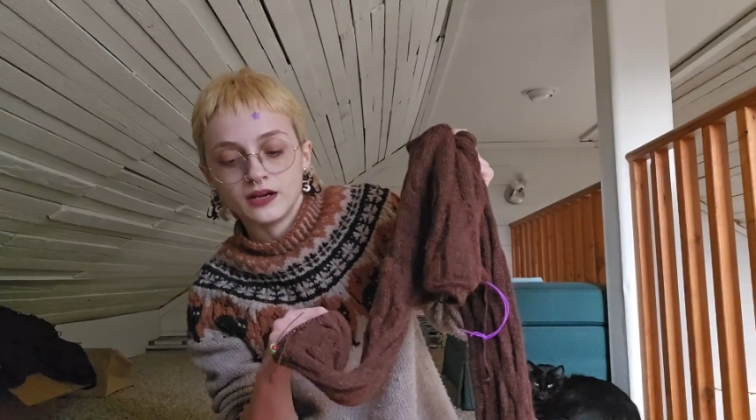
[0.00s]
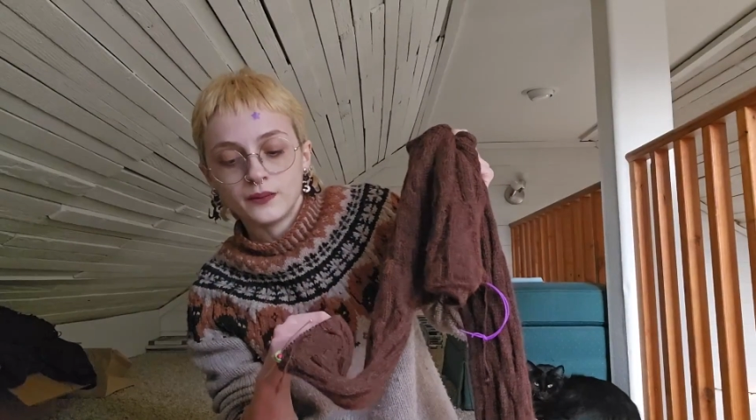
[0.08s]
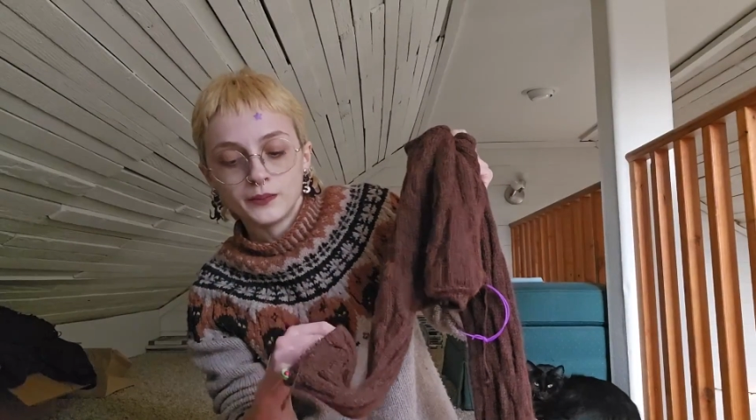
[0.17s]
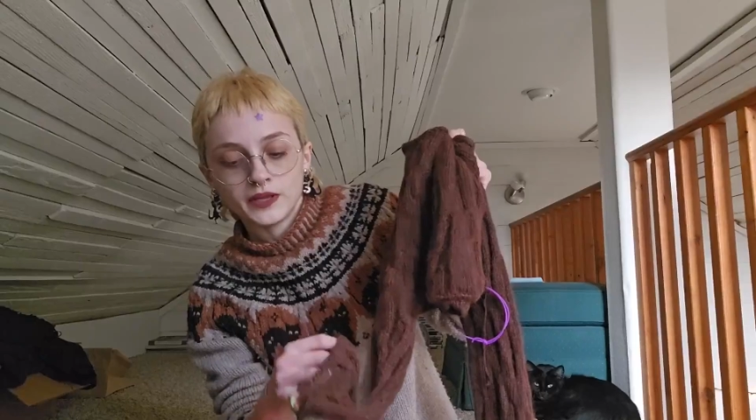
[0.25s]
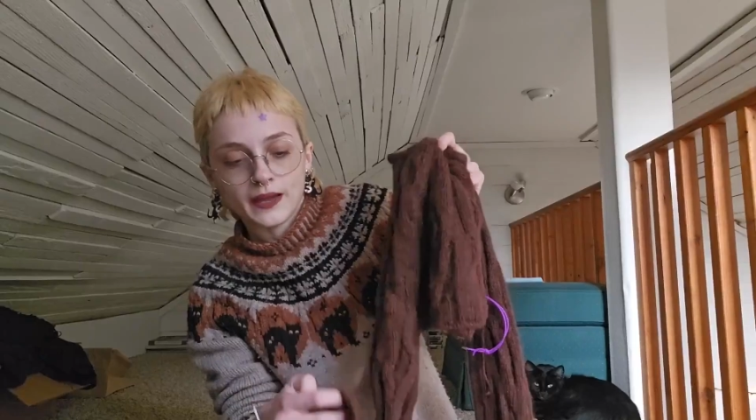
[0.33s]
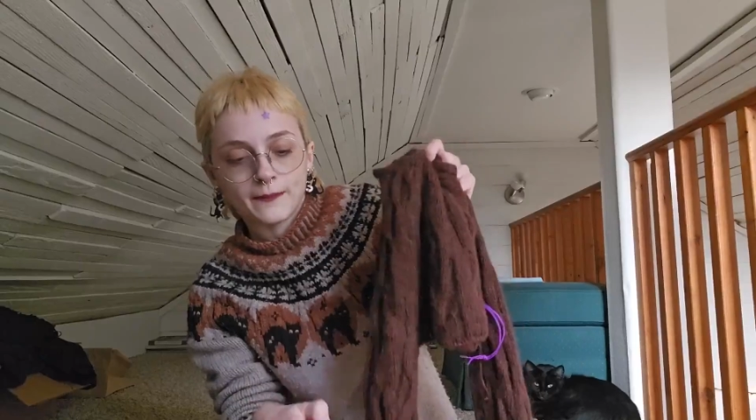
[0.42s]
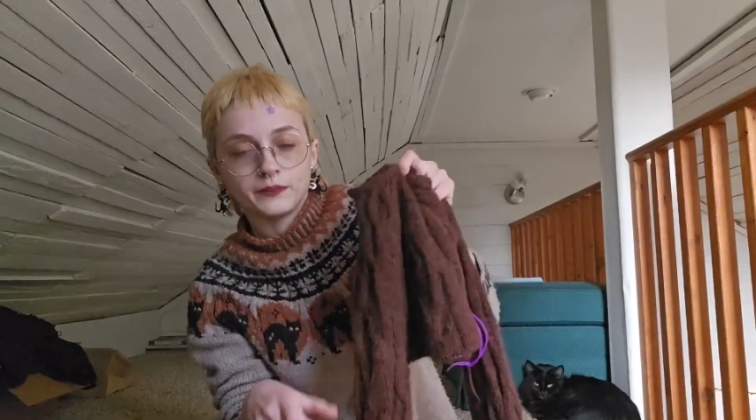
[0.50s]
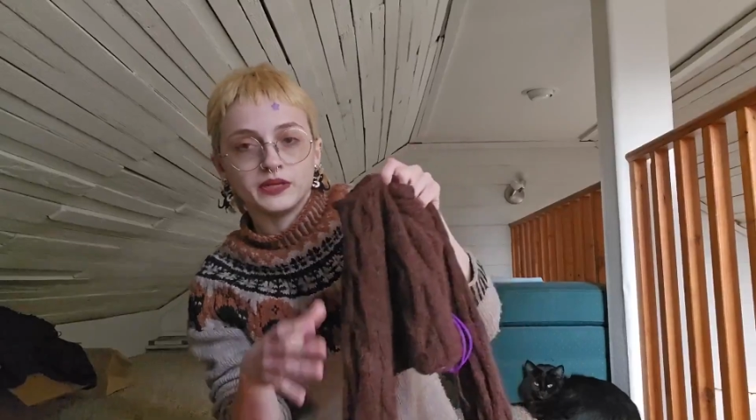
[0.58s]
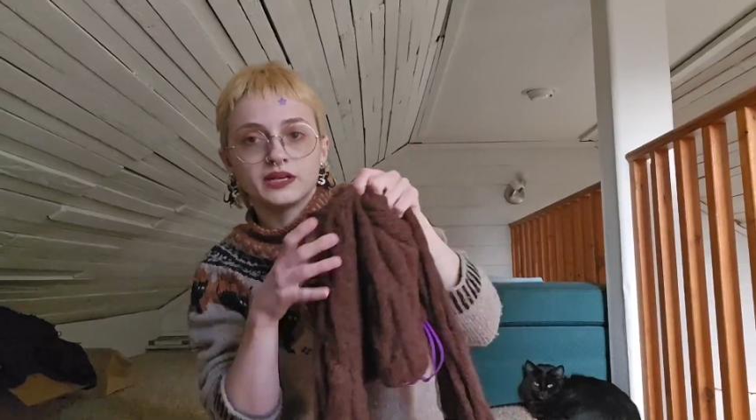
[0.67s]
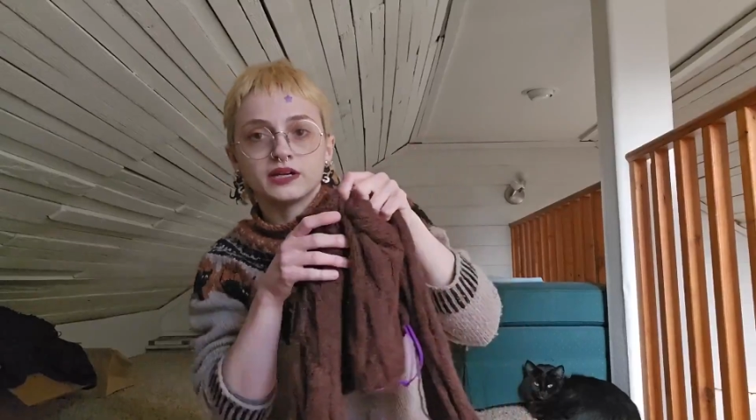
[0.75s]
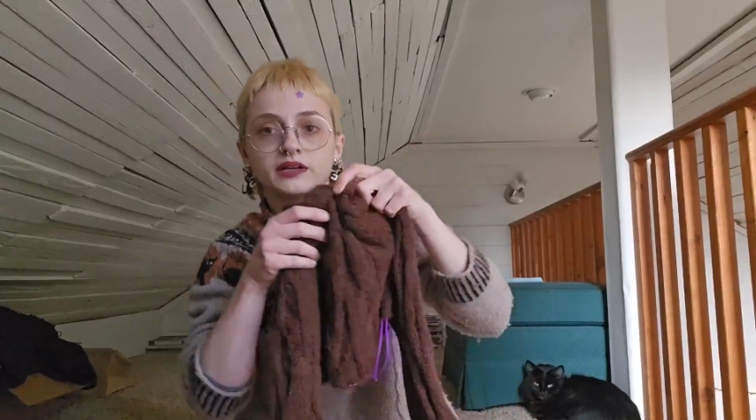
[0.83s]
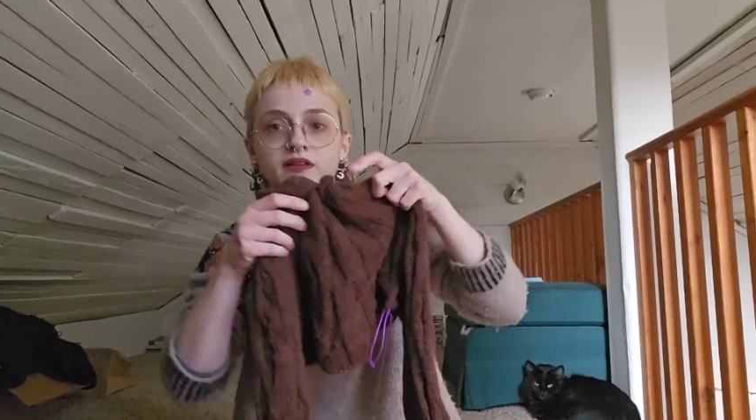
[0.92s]
up yet
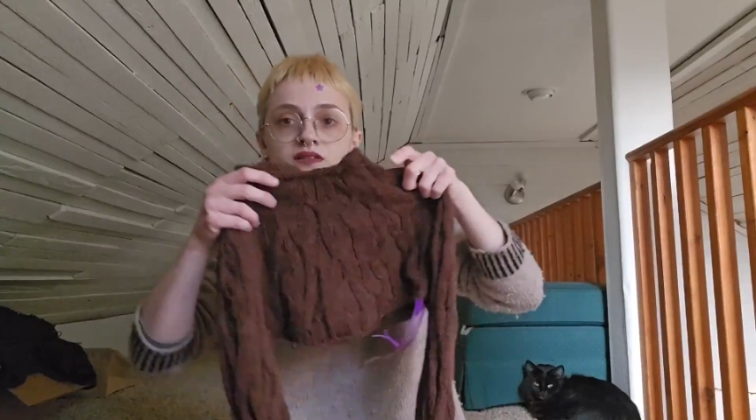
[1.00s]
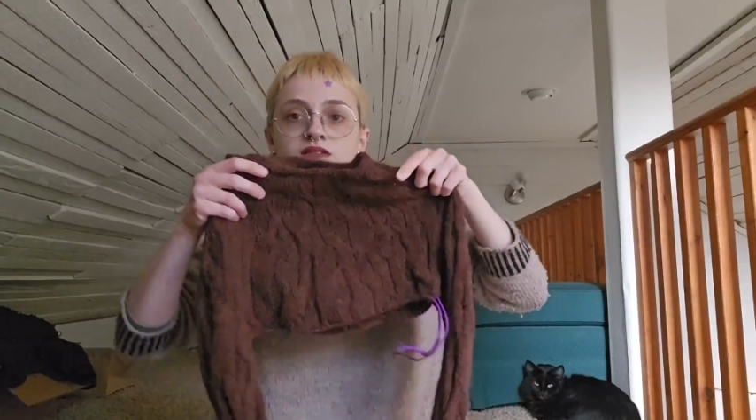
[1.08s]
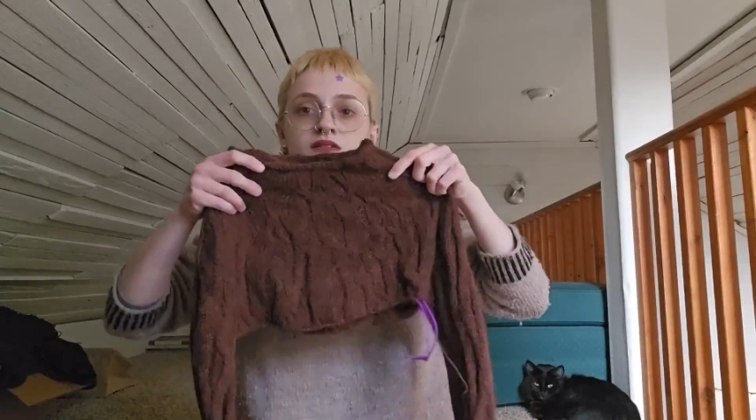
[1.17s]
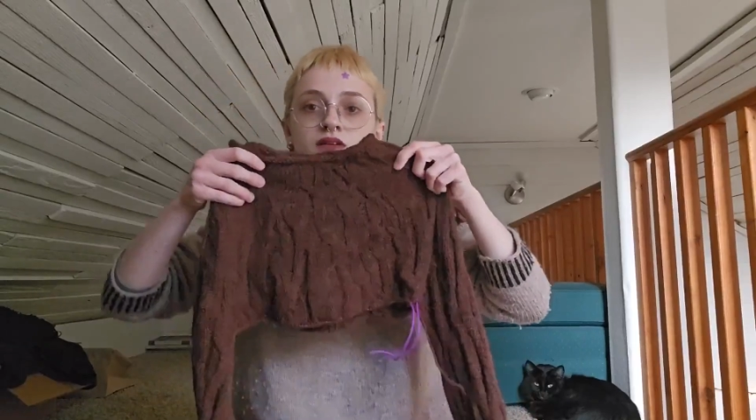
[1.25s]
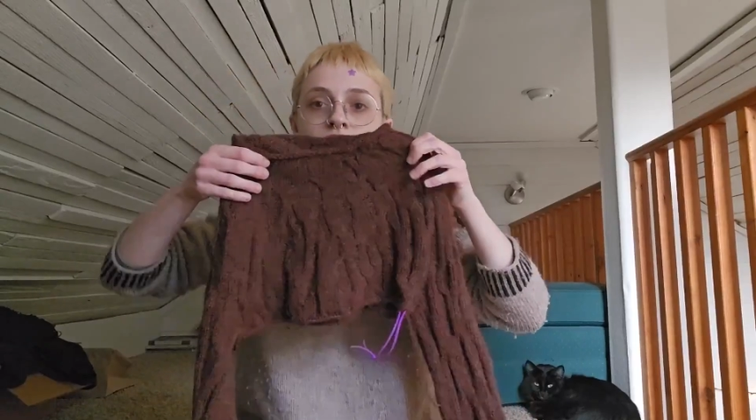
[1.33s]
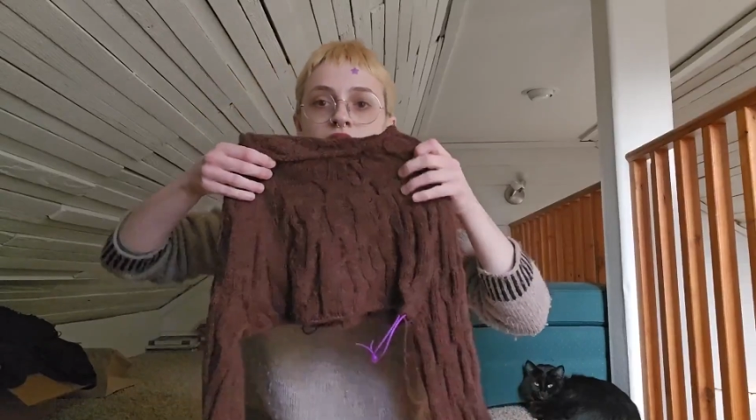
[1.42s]
because